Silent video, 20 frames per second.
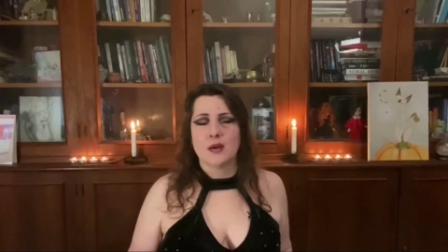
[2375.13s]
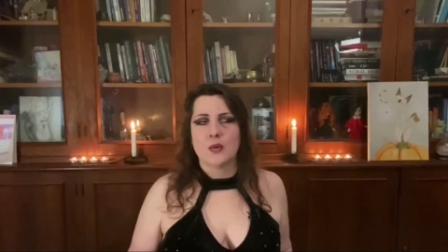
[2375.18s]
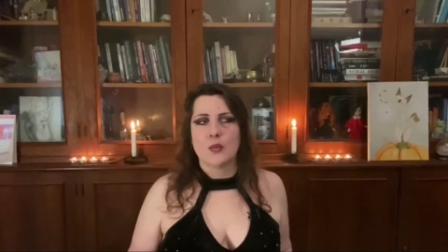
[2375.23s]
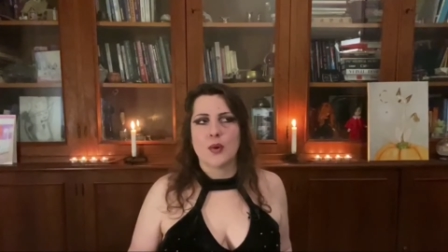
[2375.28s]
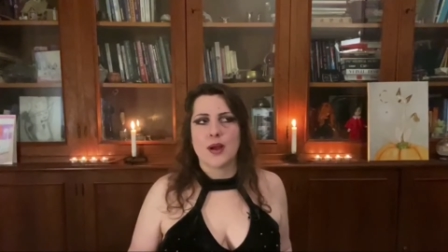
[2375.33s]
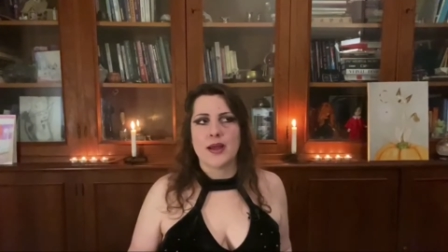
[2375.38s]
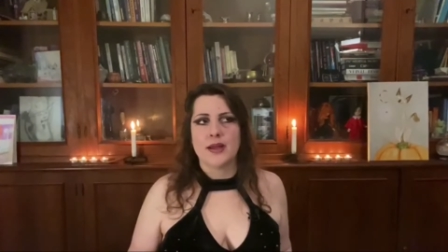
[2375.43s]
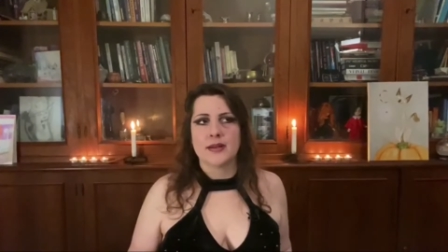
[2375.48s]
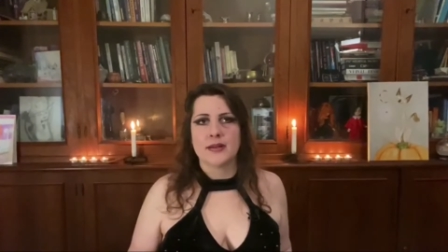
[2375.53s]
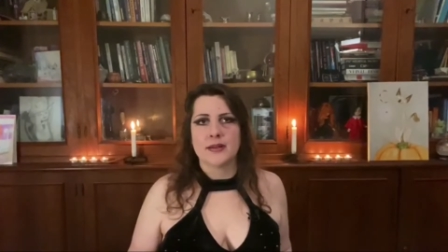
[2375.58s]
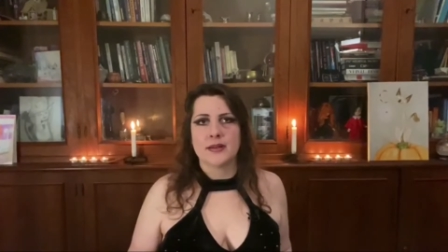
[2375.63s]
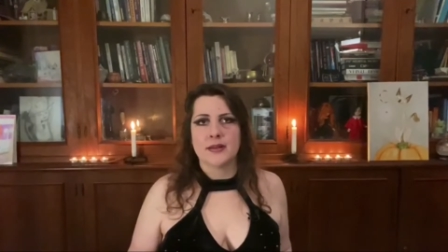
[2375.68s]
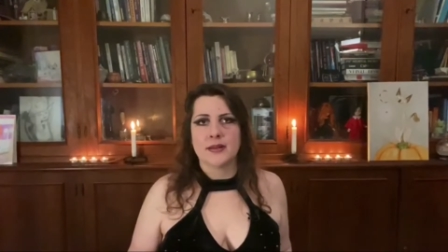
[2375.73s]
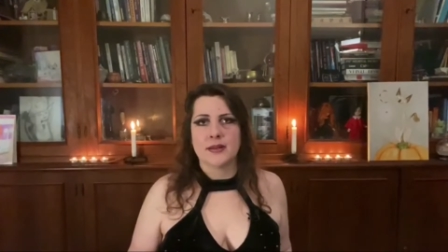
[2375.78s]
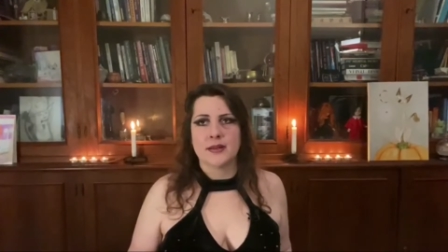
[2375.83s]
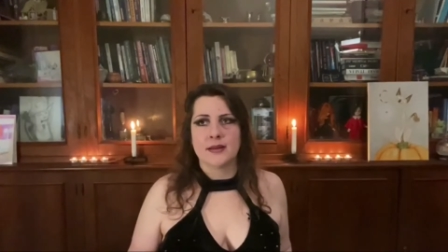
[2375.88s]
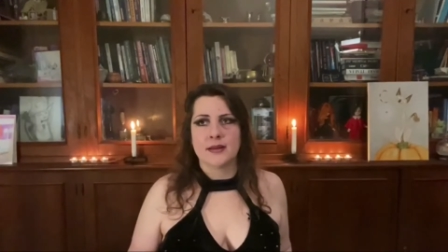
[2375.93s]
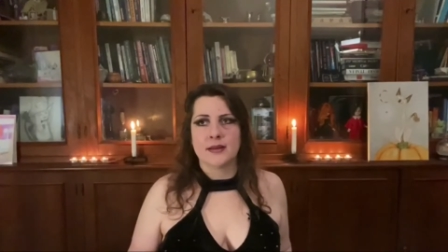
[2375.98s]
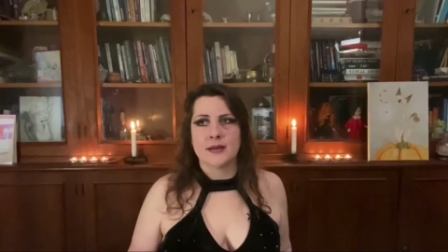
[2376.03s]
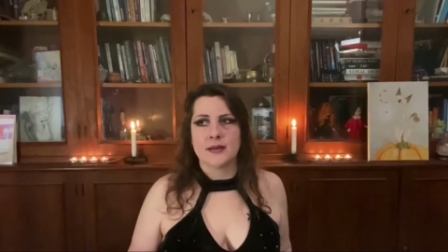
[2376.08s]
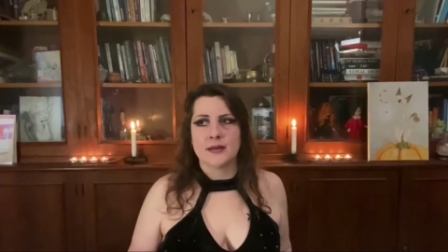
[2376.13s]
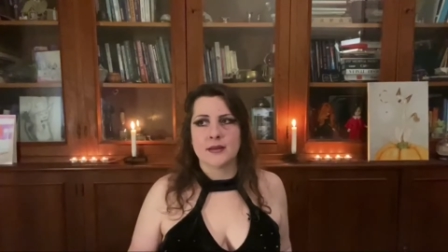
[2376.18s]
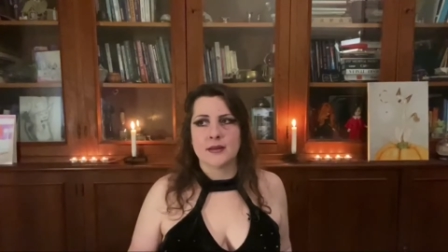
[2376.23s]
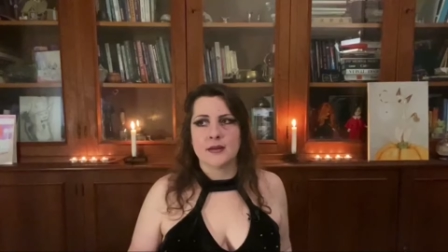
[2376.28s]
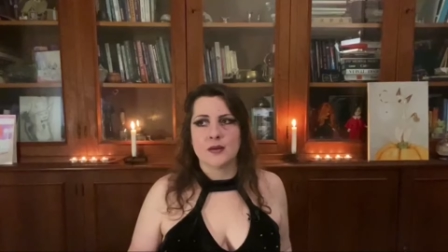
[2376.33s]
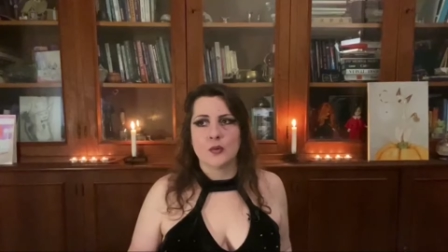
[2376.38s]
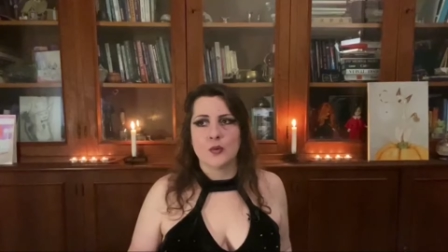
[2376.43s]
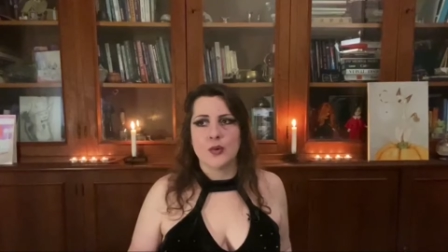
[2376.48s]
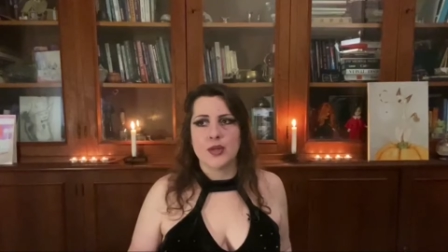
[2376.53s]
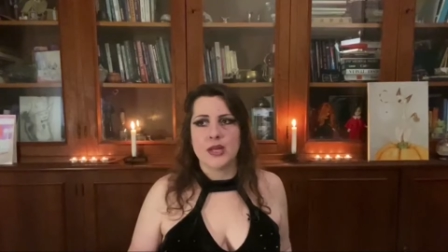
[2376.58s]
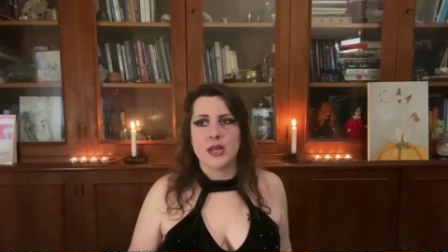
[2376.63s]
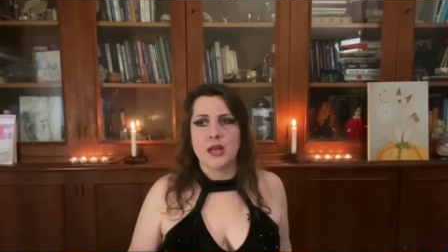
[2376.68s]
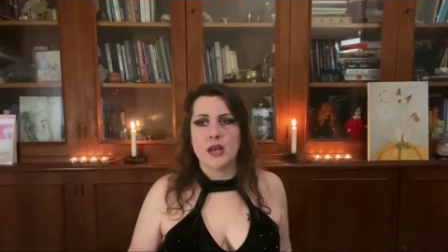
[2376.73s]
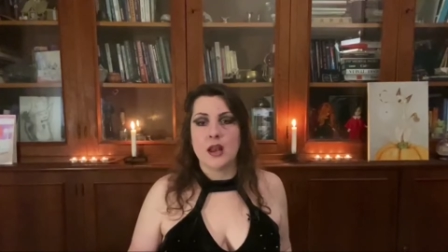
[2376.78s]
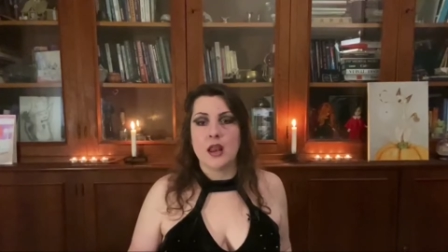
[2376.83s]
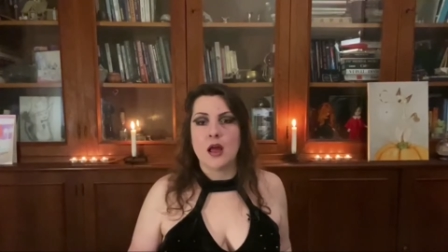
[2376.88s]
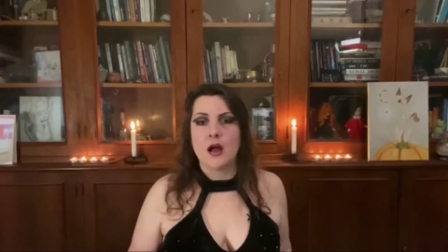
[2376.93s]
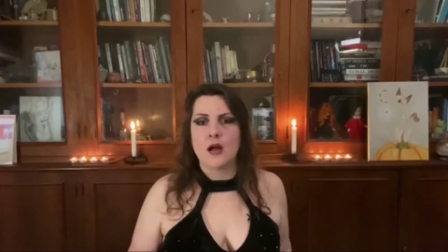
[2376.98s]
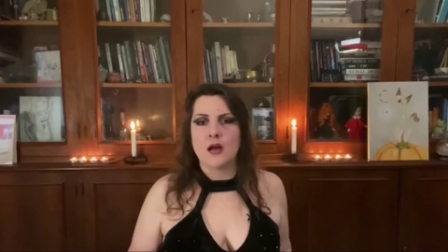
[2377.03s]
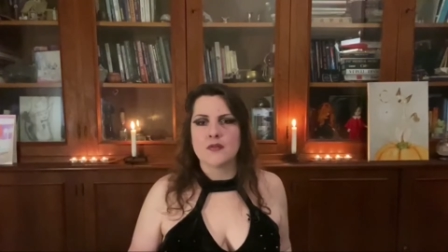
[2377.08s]
When uh, we
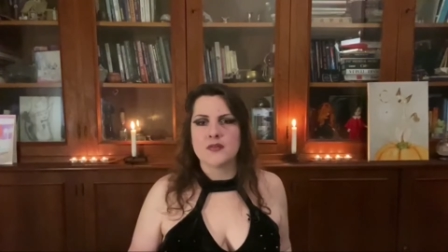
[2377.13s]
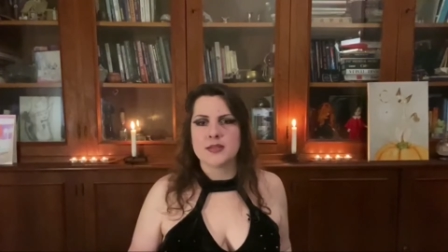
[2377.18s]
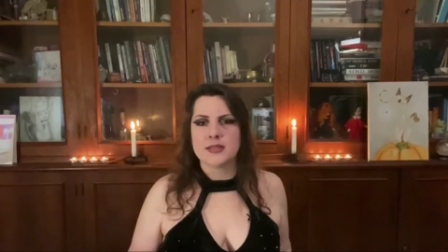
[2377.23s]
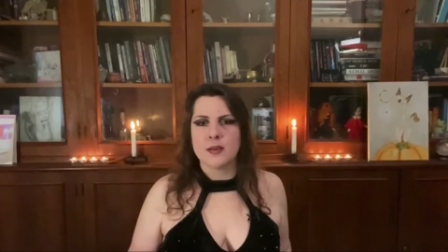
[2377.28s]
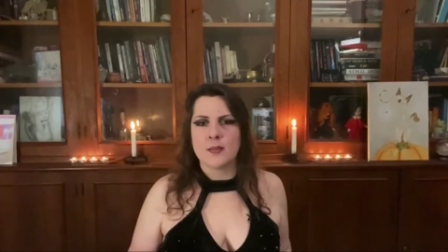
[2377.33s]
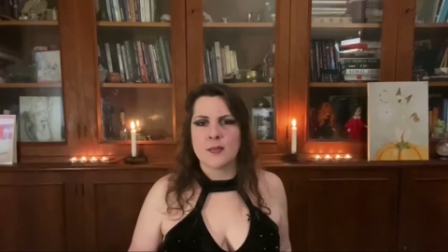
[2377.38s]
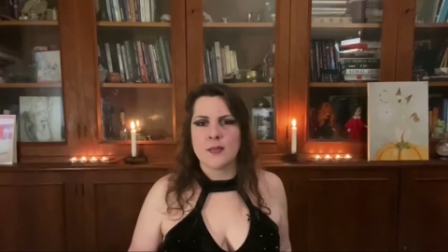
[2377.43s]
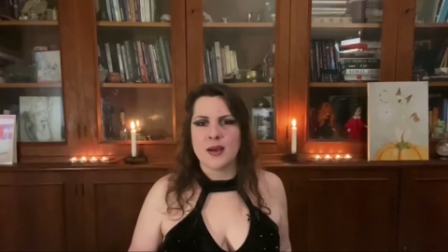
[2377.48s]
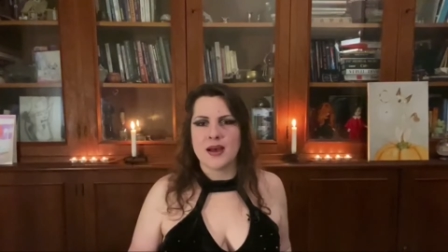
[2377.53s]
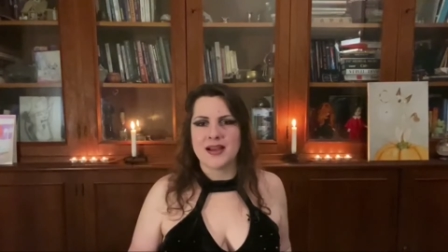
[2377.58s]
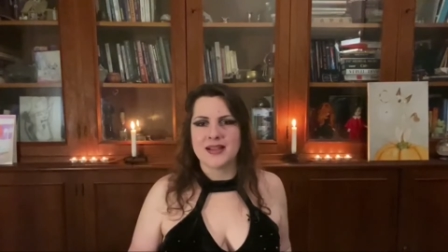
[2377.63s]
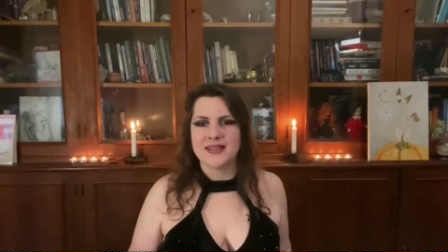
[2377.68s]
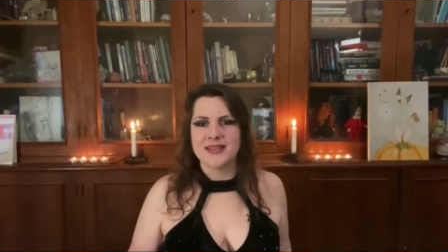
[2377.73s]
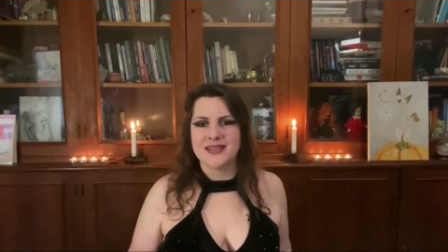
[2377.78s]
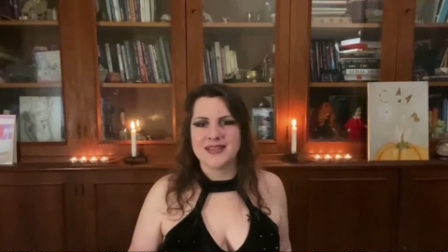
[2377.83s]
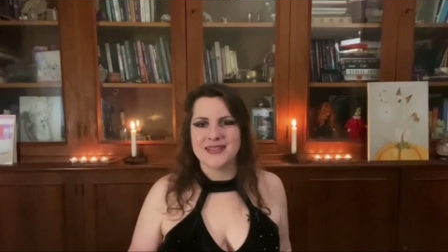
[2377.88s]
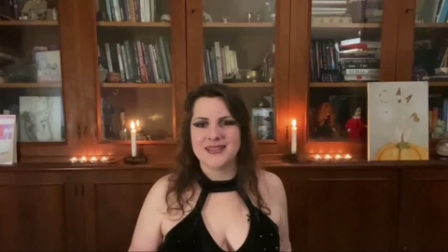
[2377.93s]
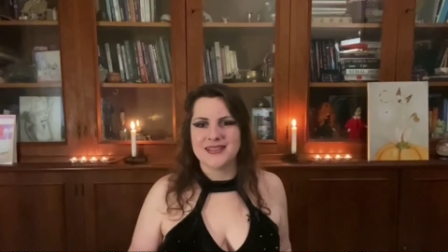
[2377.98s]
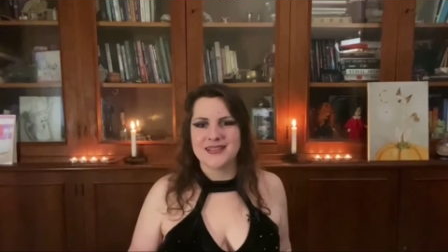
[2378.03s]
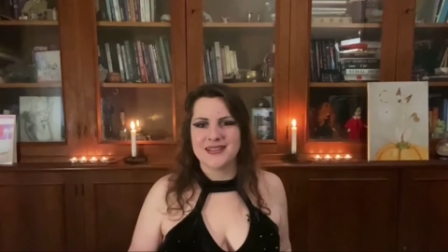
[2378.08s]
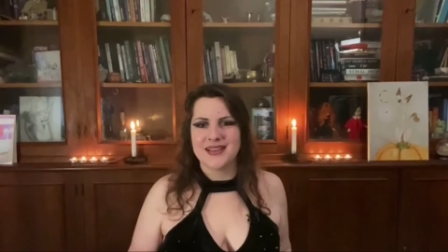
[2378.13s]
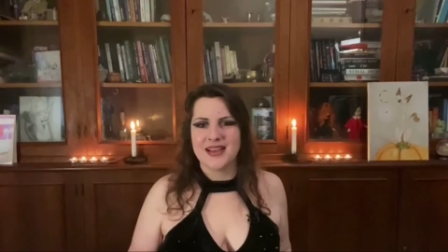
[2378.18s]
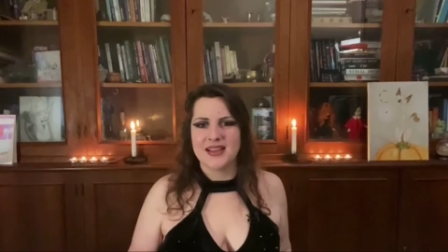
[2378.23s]
love somebody